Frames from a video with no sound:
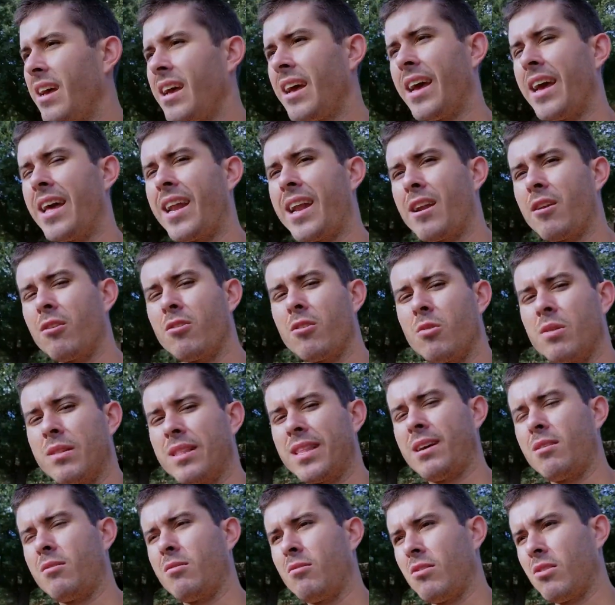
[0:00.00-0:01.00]
And I don't know what
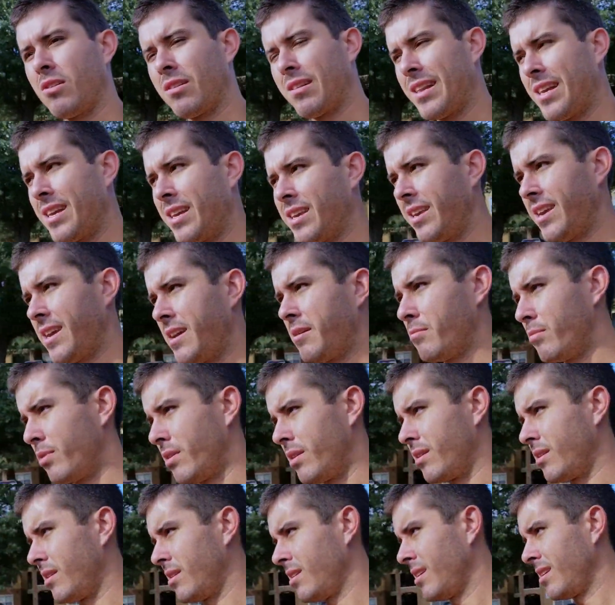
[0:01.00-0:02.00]
that will look like yet,
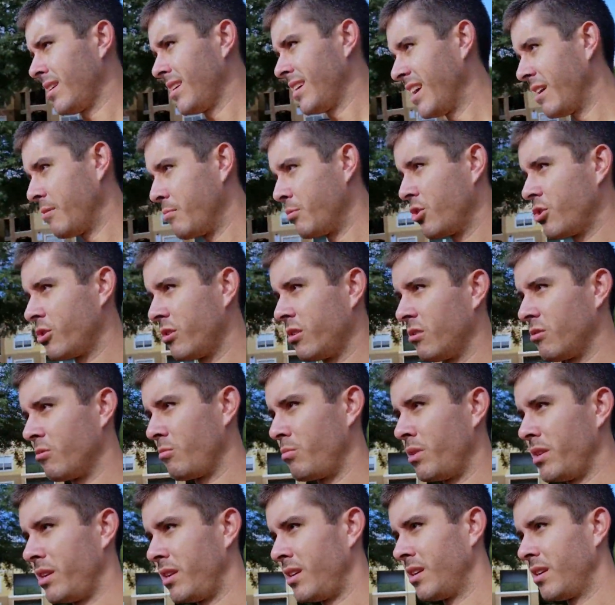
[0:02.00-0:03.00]
but I'm sure it'll
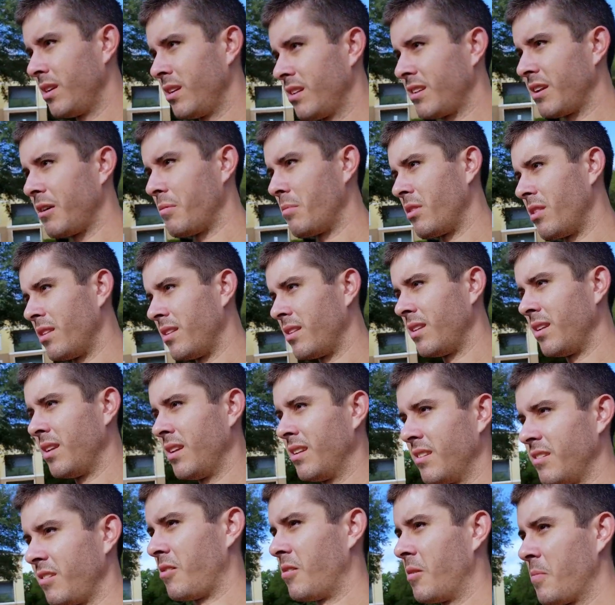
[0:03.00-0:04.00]
be something.
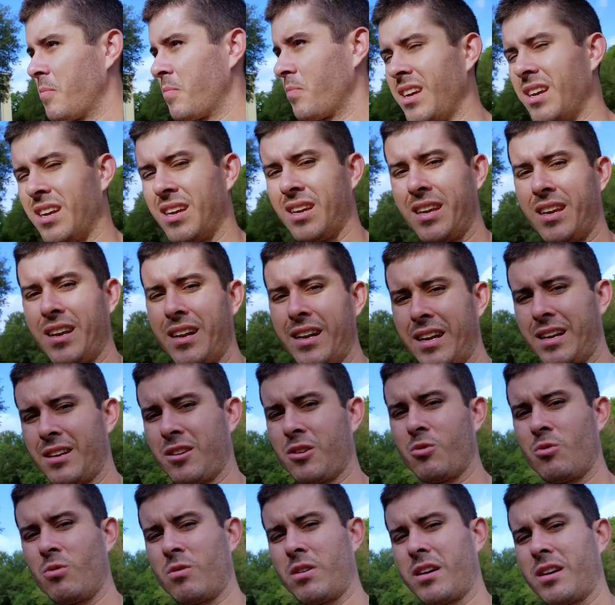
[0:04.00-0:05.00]
So, gonna get
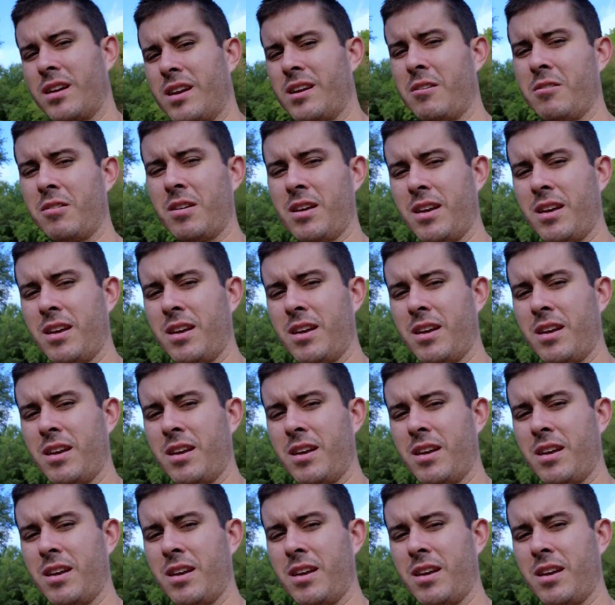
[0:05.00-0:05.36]
to work now.